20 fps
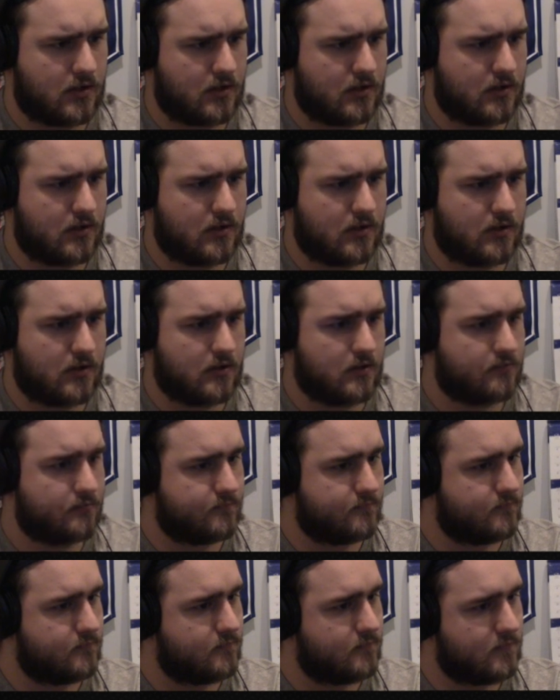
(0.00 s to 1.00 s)

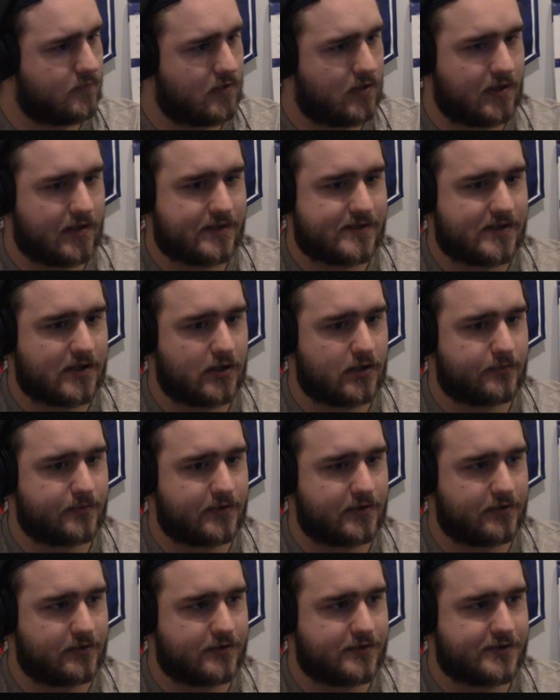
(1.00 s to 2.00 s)
I'm going to tell him that
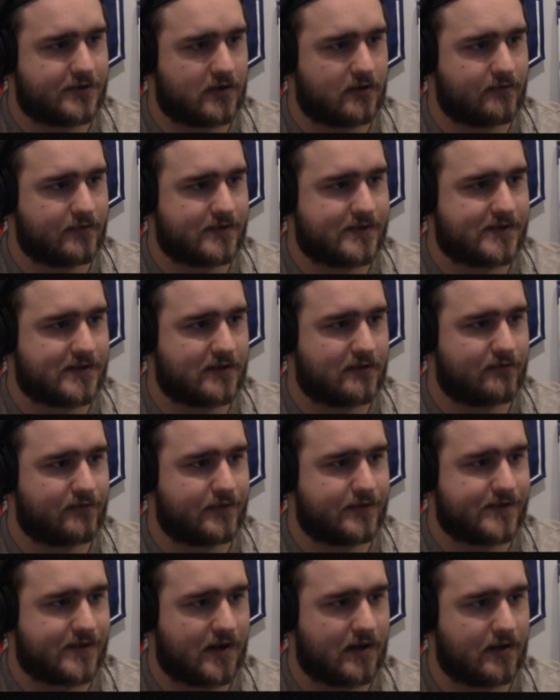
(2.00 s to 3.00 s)
it'll solve itself in
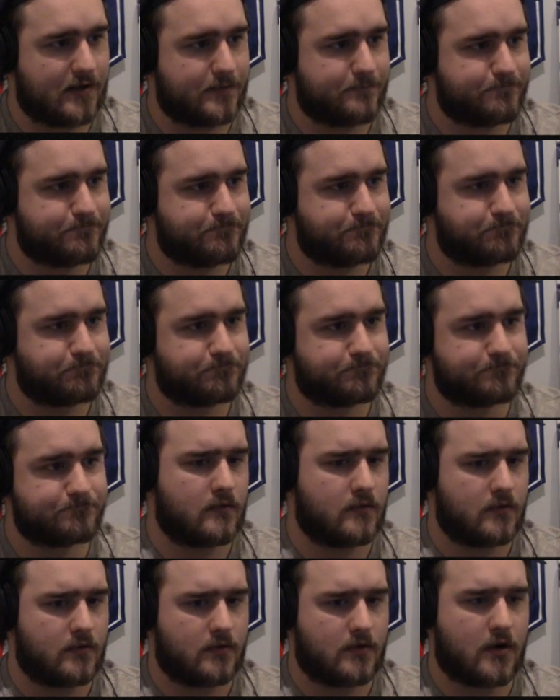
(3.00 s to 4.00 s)
time.
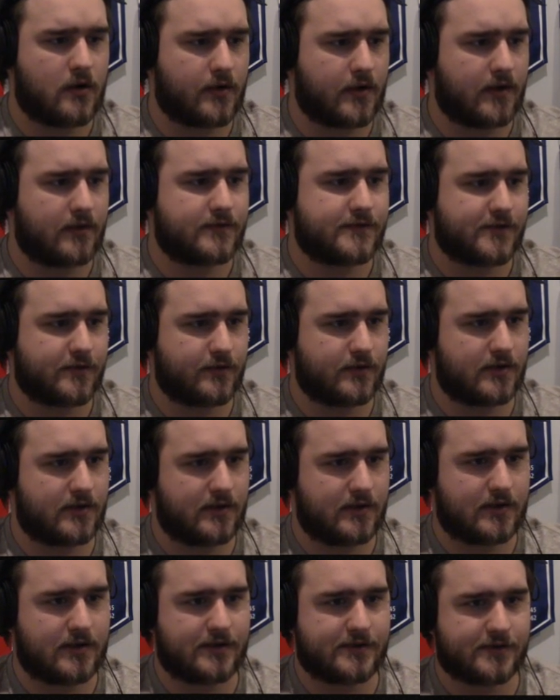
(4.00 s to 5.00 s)
Okay, so he
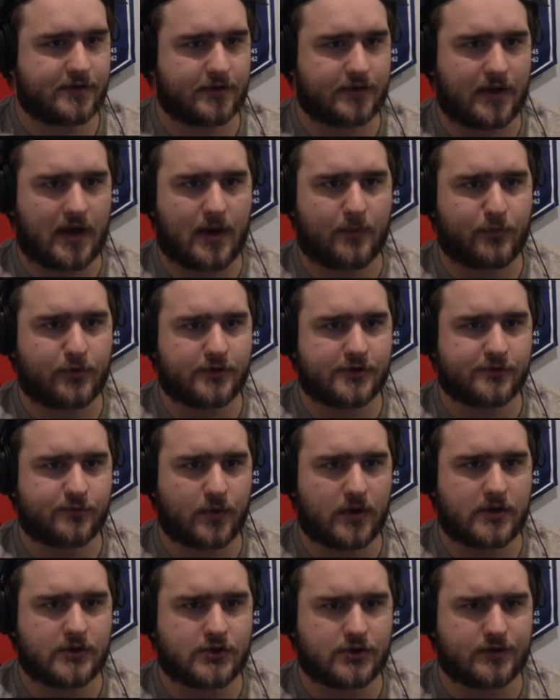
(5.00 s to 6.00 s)
took that
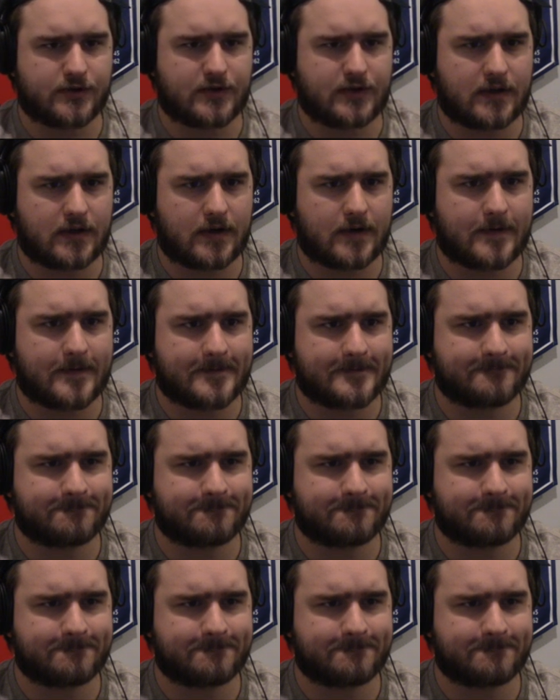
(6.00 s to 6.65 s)
persuasion there.